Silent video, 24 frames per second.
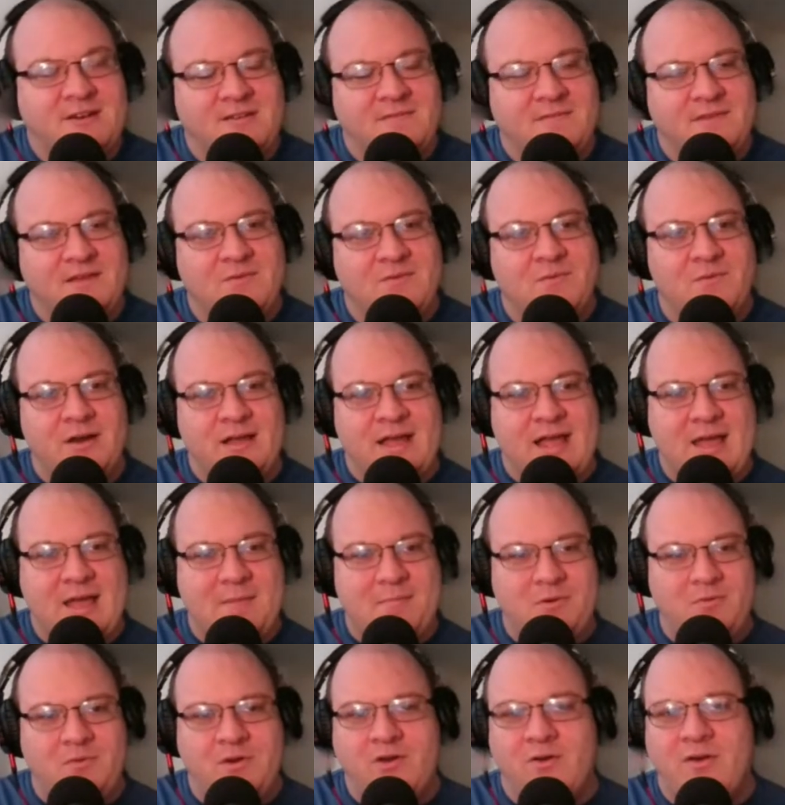such an event were to
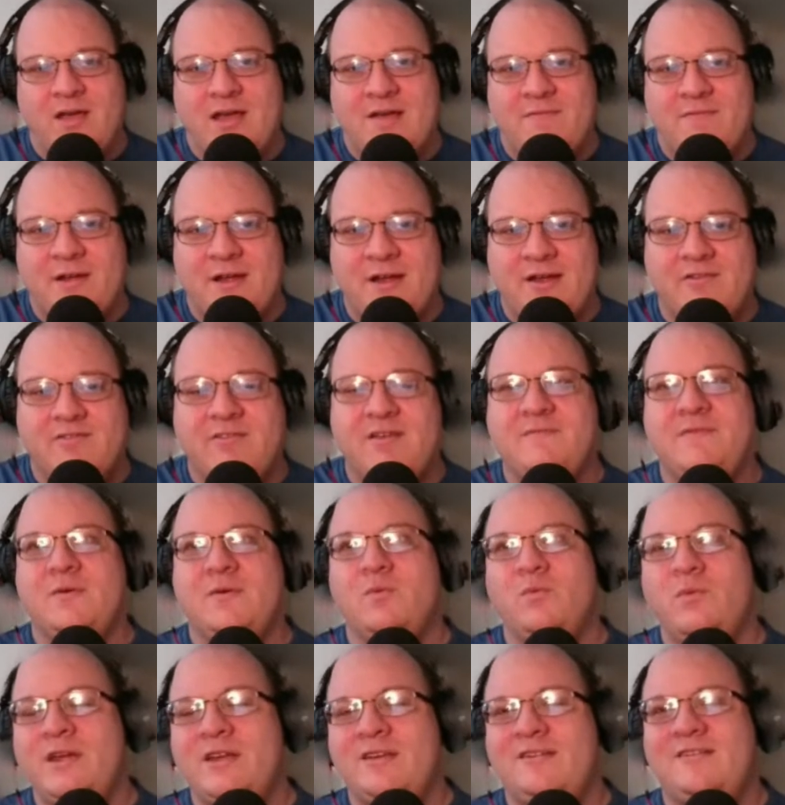happen, we don't have records of
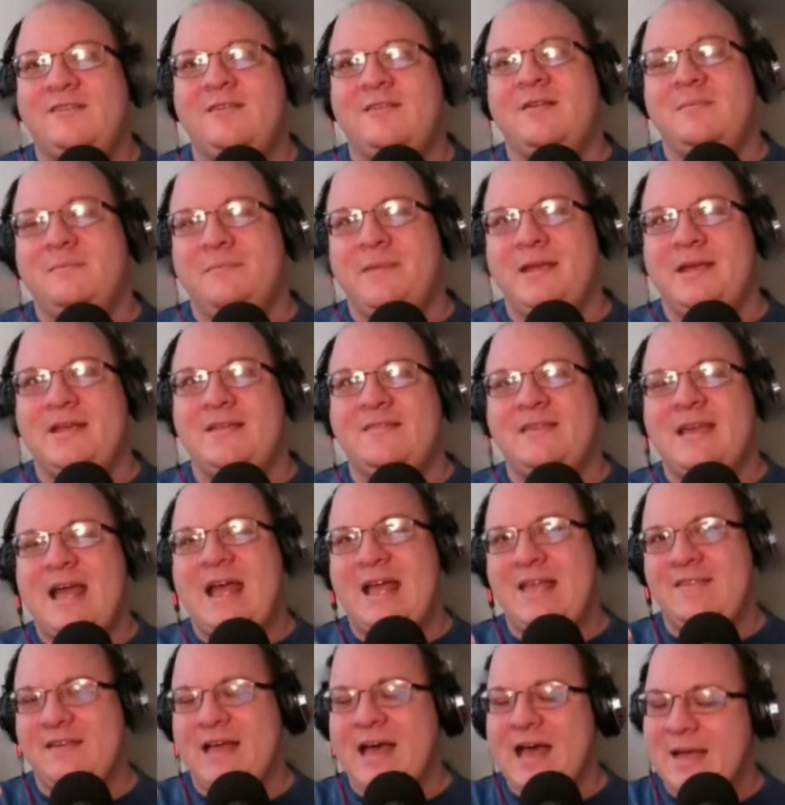it, which means
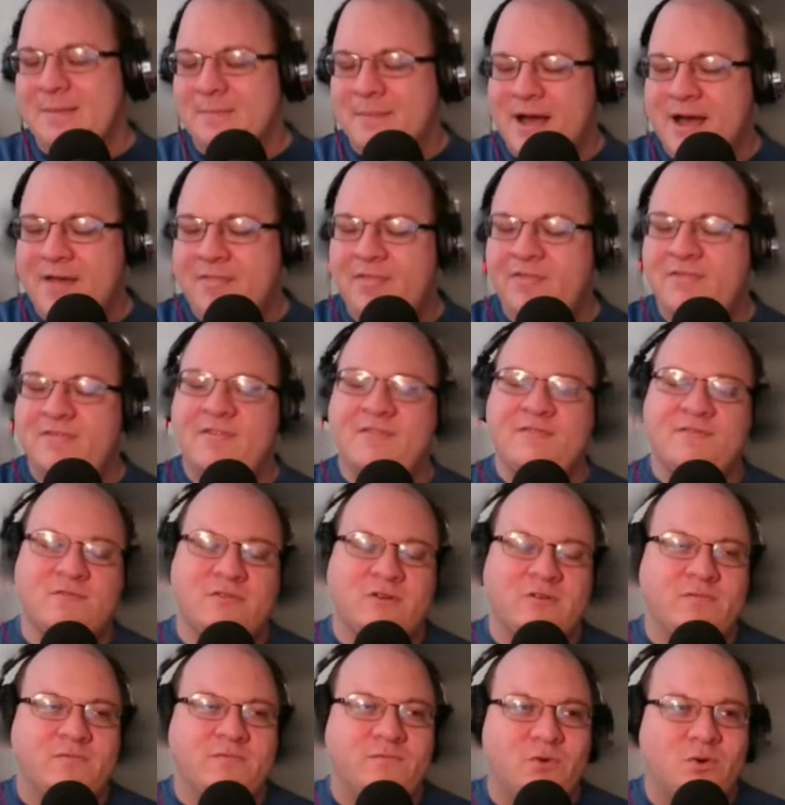as a hypothesis
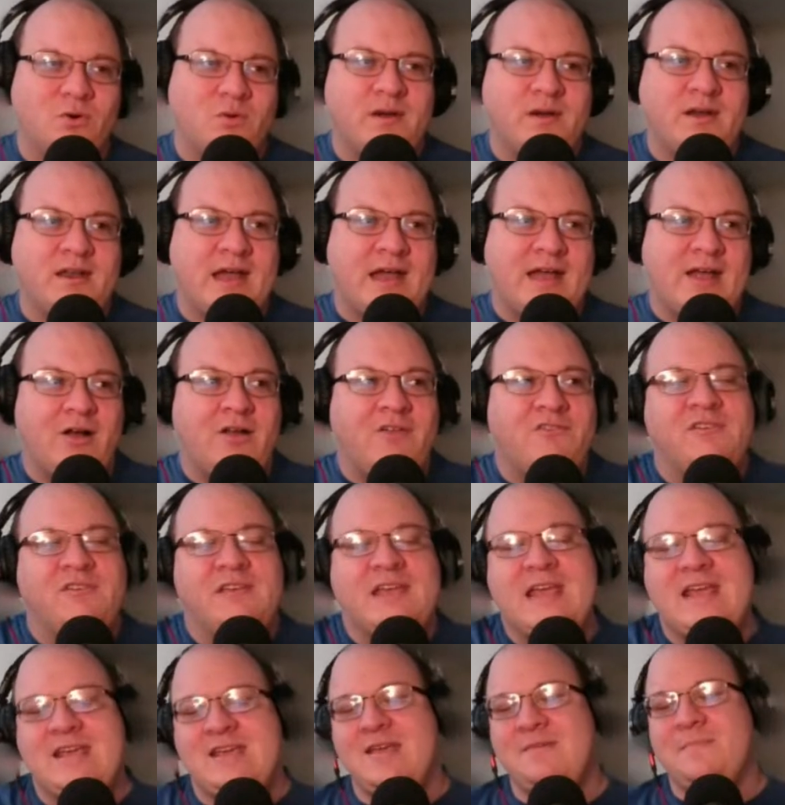thrown forward, I also
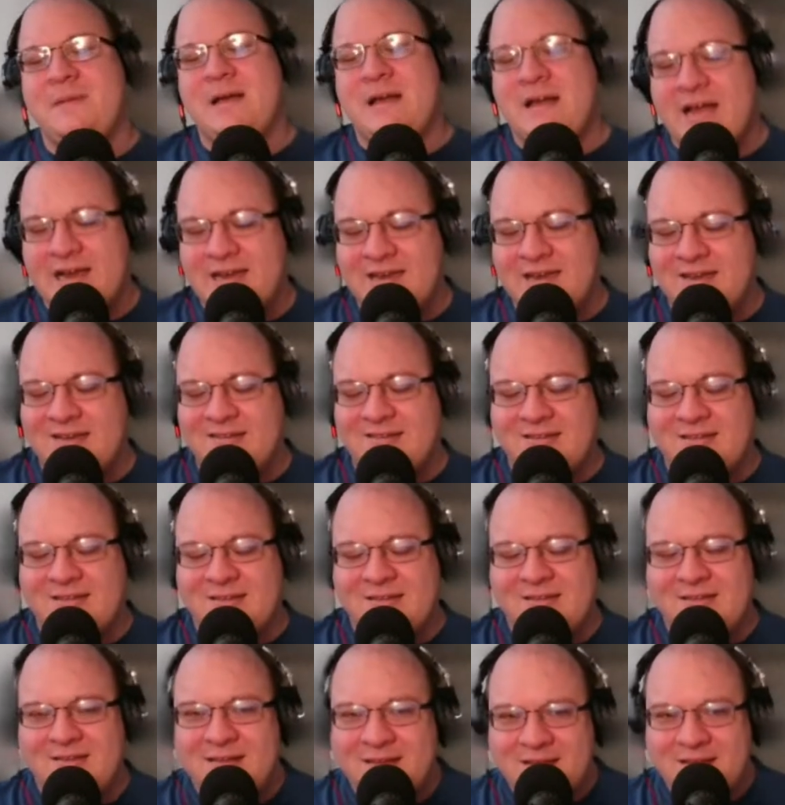can't get behind it
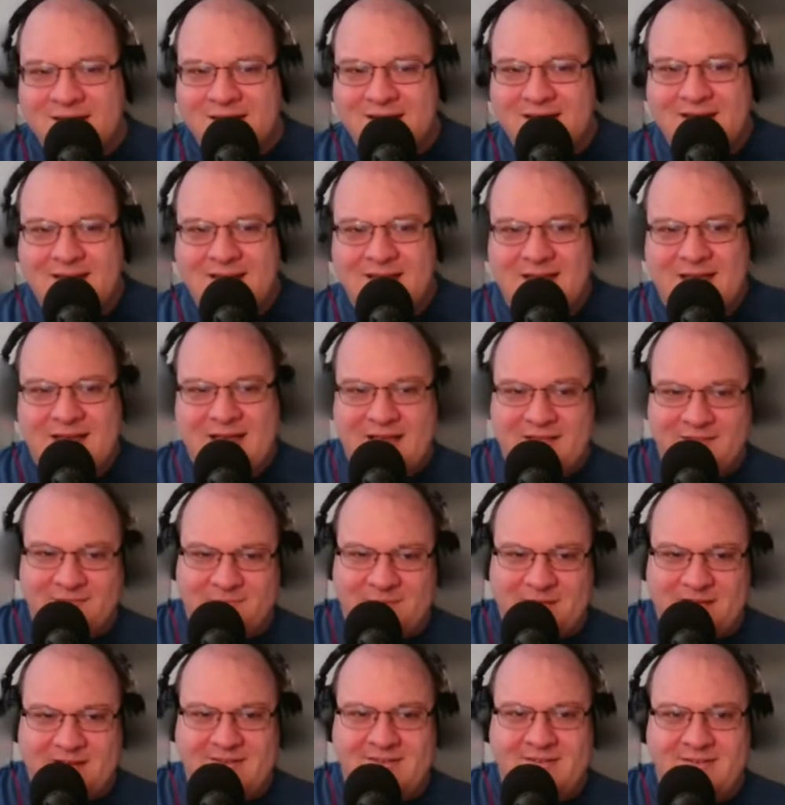
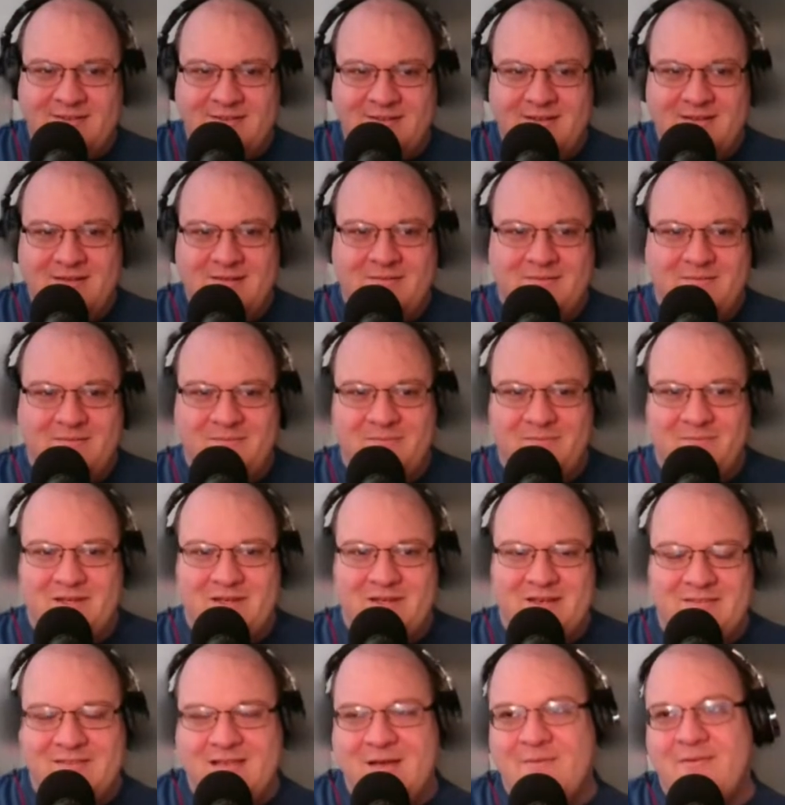as much
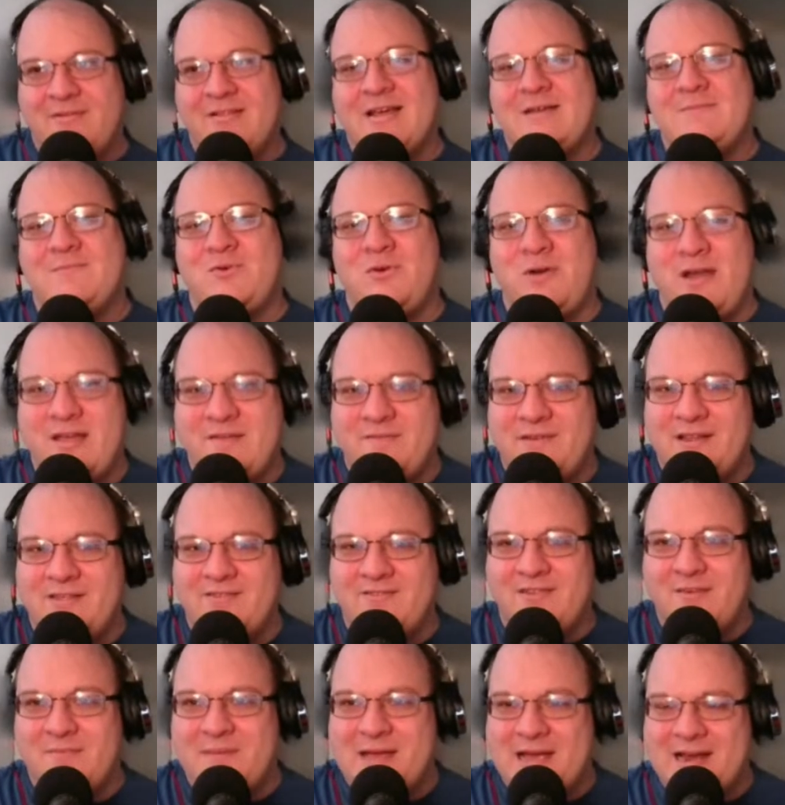because I would like more
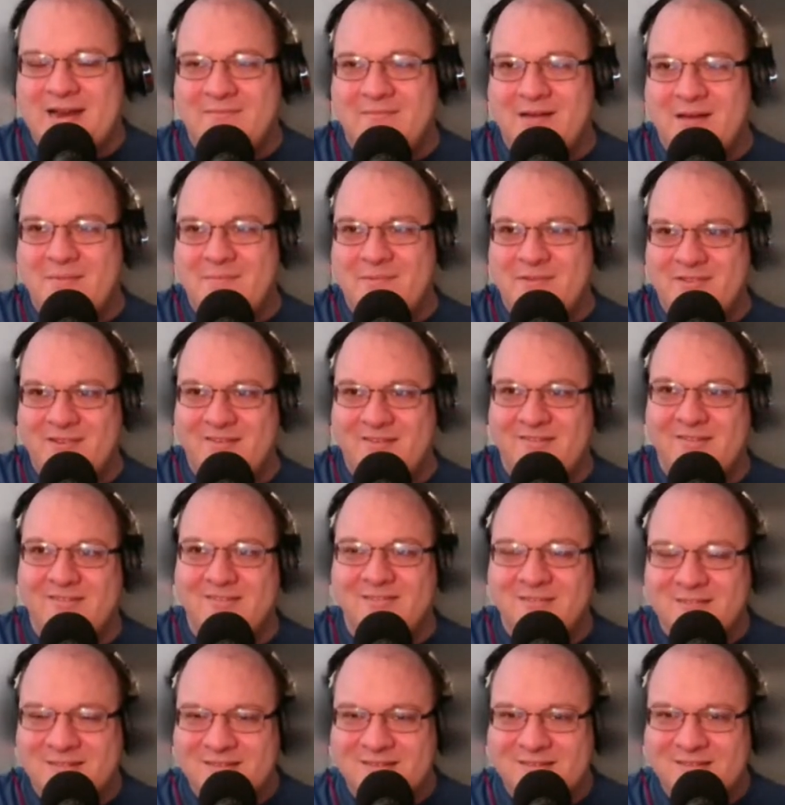evidence to back up my
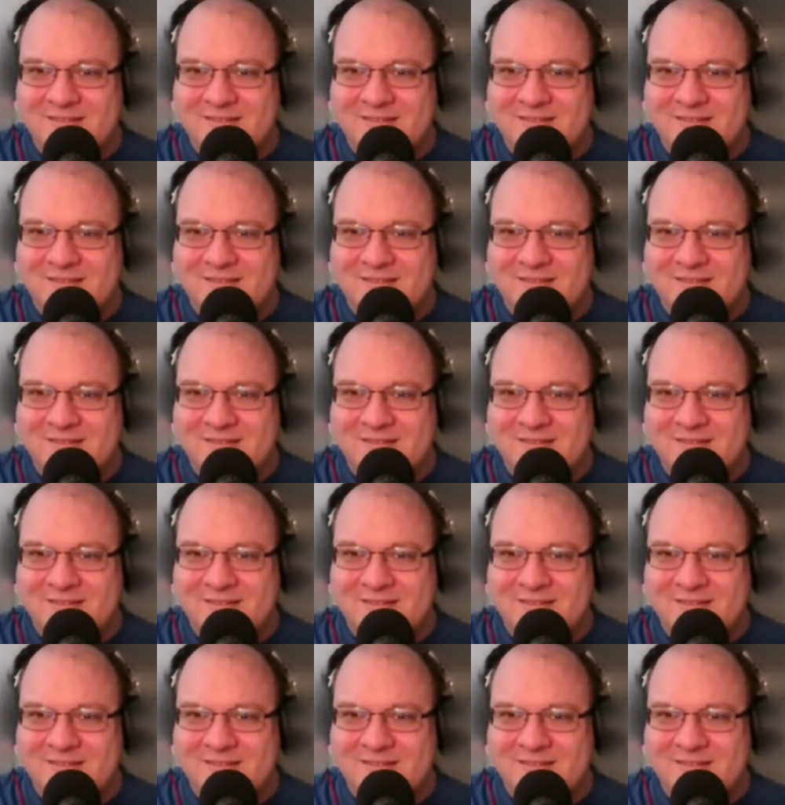position.